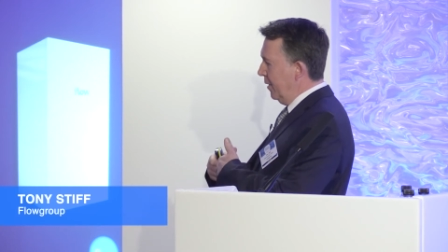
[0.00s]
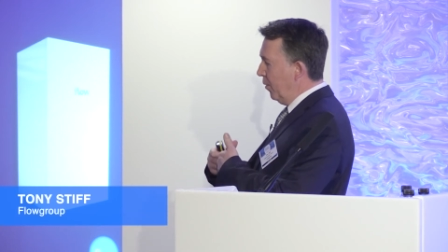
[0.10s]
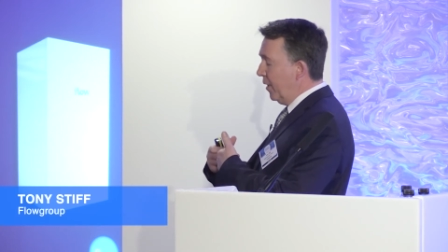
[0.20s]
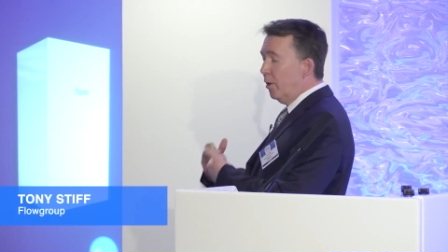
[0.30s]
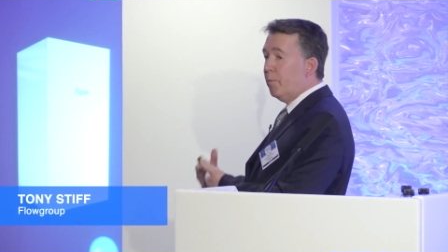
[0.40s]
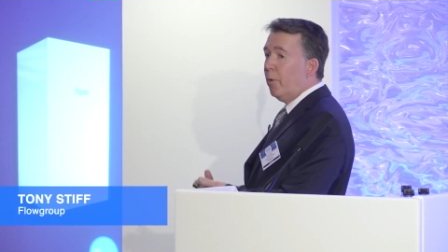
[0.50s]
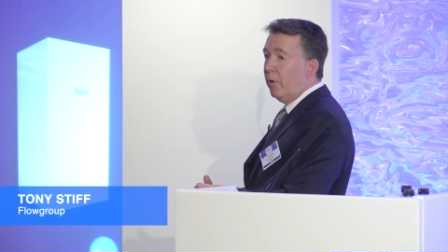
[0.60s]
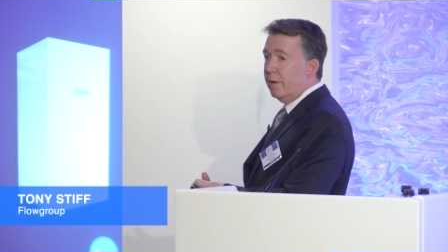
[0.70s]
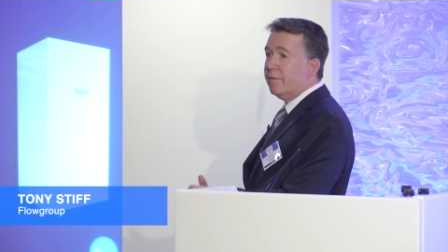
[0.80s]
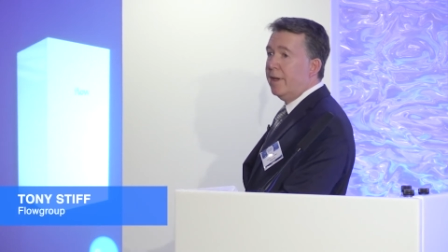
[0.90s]
whether the
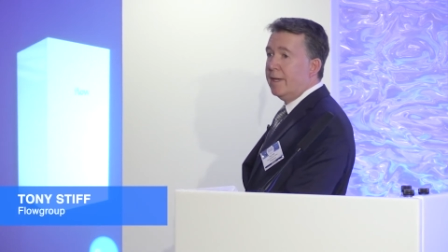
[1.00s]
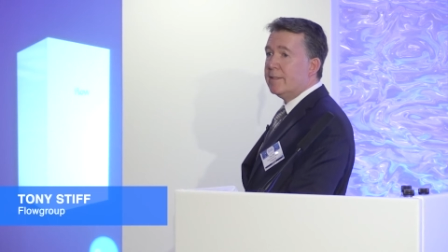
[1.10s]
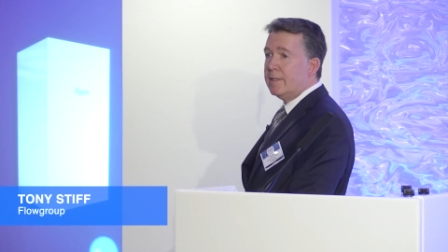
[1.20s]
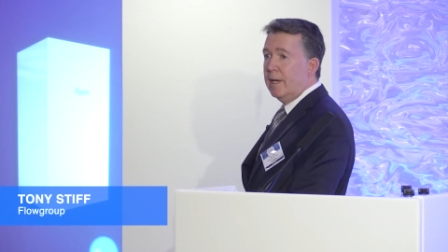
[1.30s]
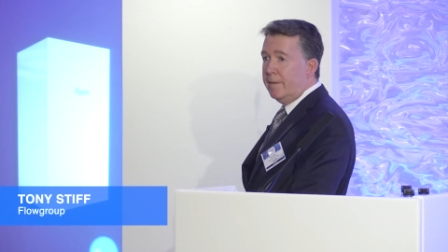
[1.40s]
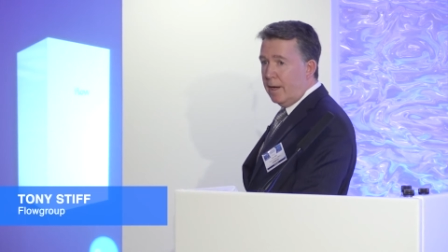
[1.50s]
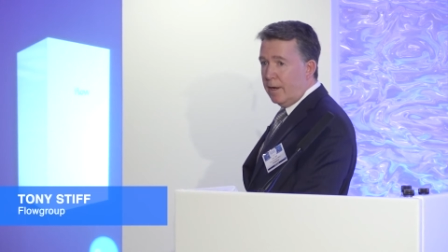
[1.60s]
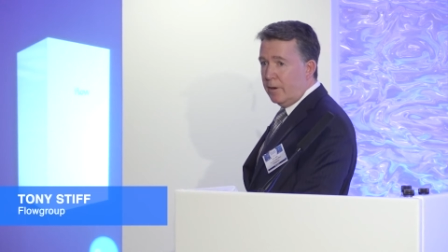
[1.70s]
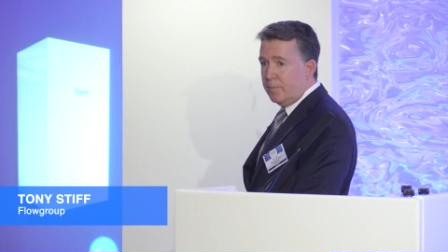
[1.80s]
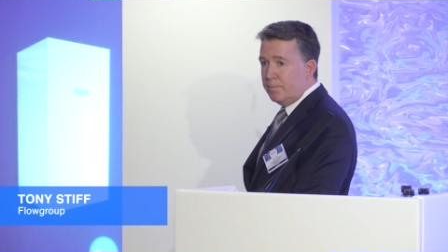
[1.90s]
boiler fits in that
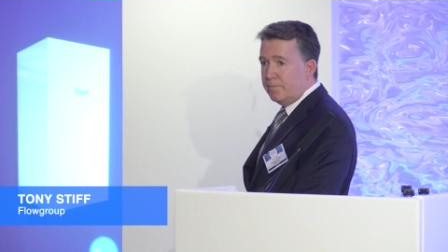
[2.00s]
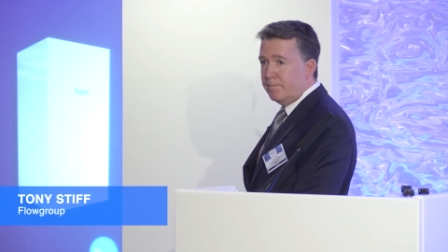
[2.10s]
home,